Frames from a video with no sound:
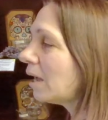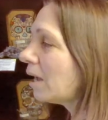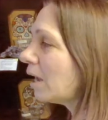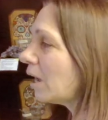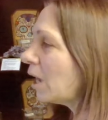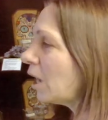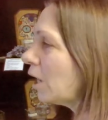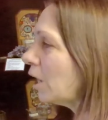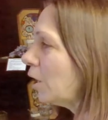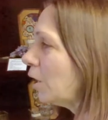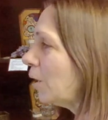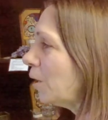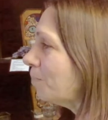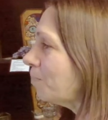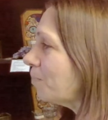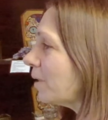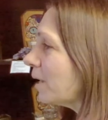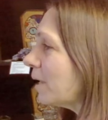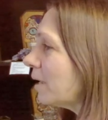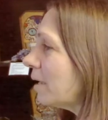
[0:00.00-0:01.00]

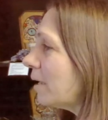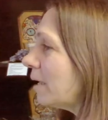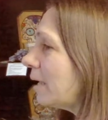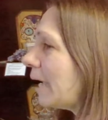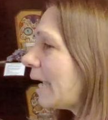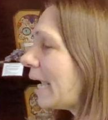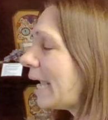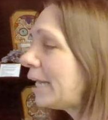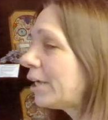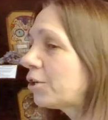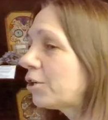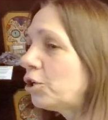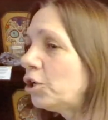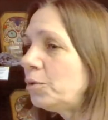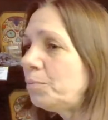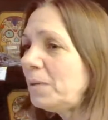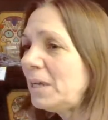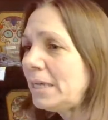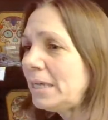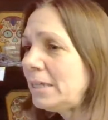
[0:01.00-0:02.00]
Um, and it could
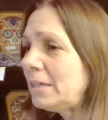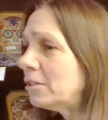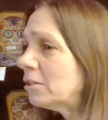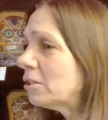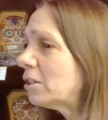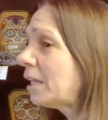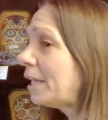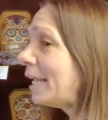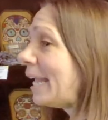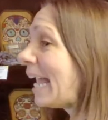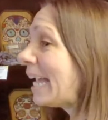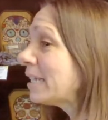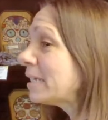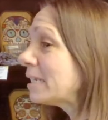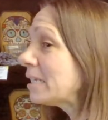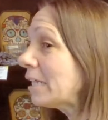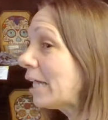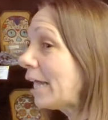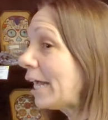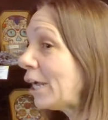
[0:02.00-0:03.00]
be the
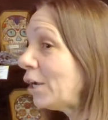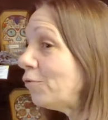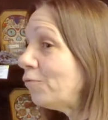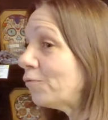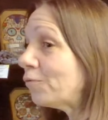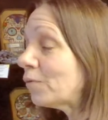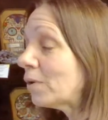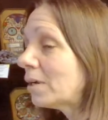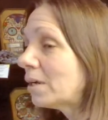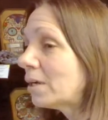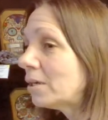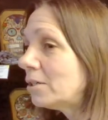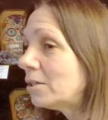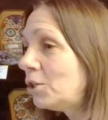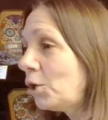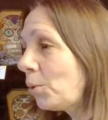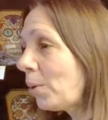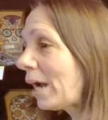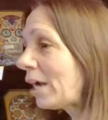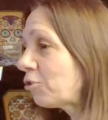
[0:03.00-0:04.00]
next life
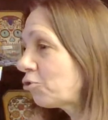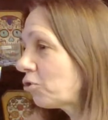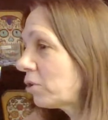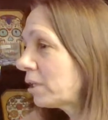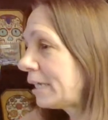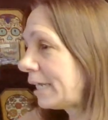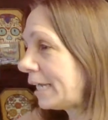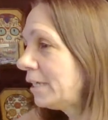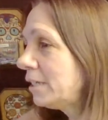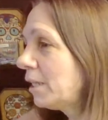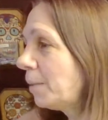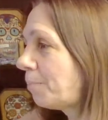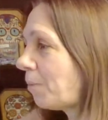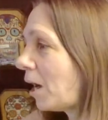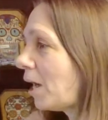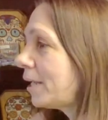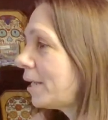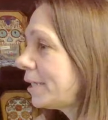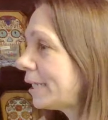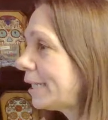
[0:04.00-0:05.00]
you're actually in the
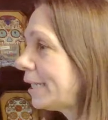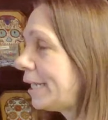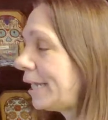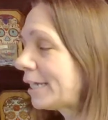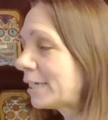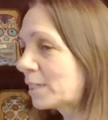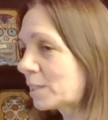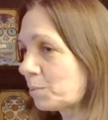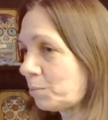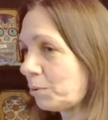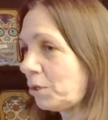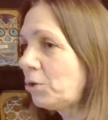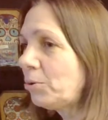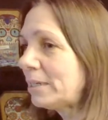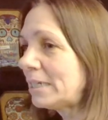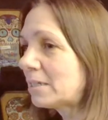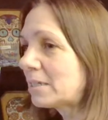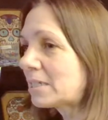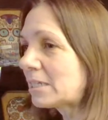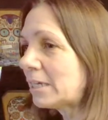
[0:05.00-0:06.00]
body
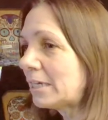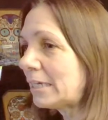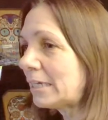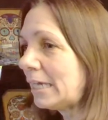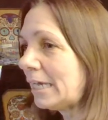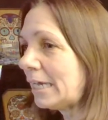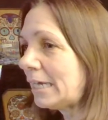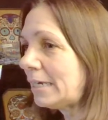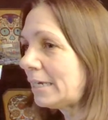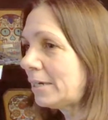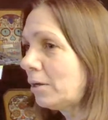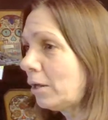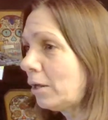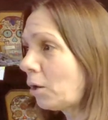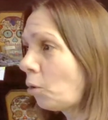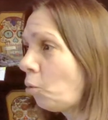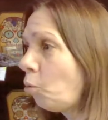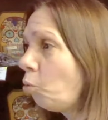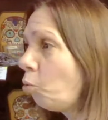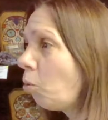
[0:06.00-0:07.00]
experiencing it. And you're
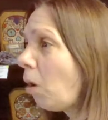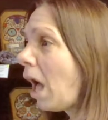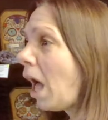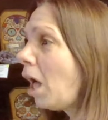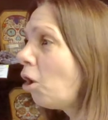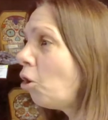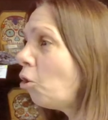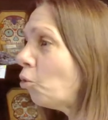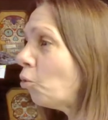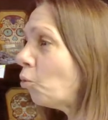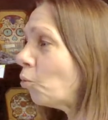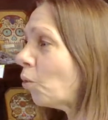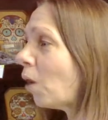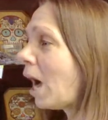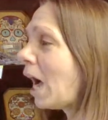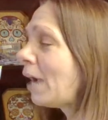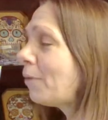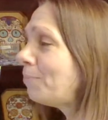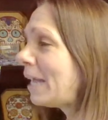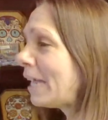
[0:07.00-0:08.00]
like, whoa,
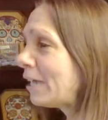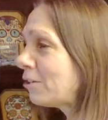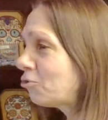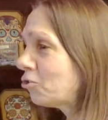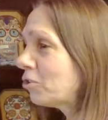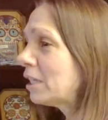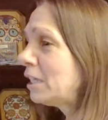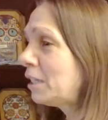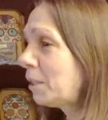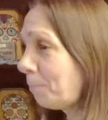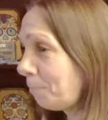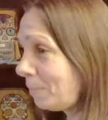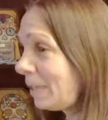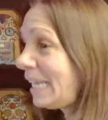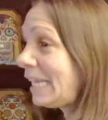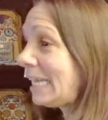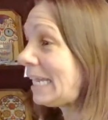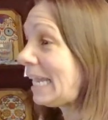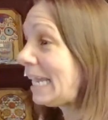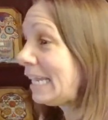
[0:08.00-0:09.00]
I'm actually the
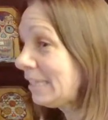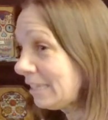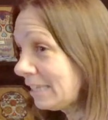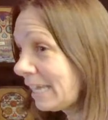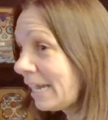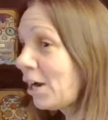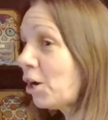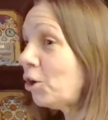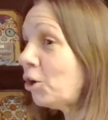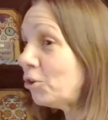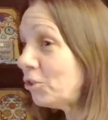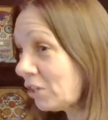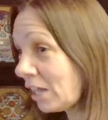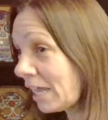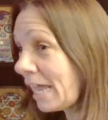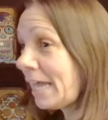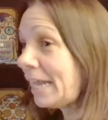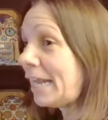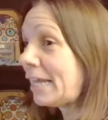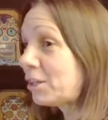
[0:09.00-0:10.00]
me in there,
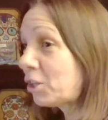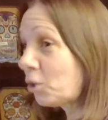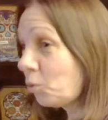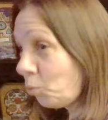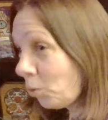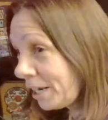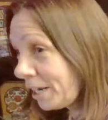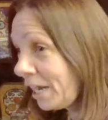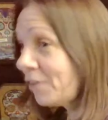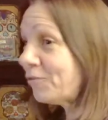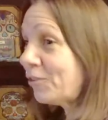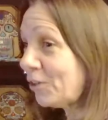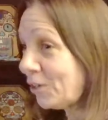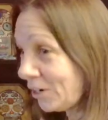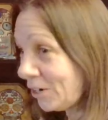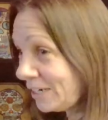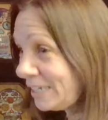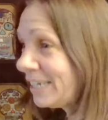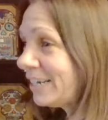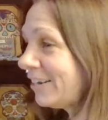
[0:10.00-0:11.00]
then at the
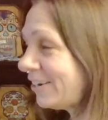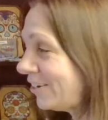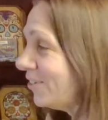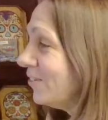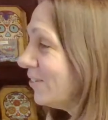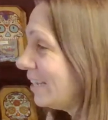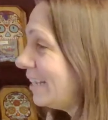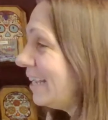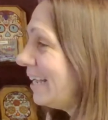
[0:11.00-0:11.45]
whatever, you know.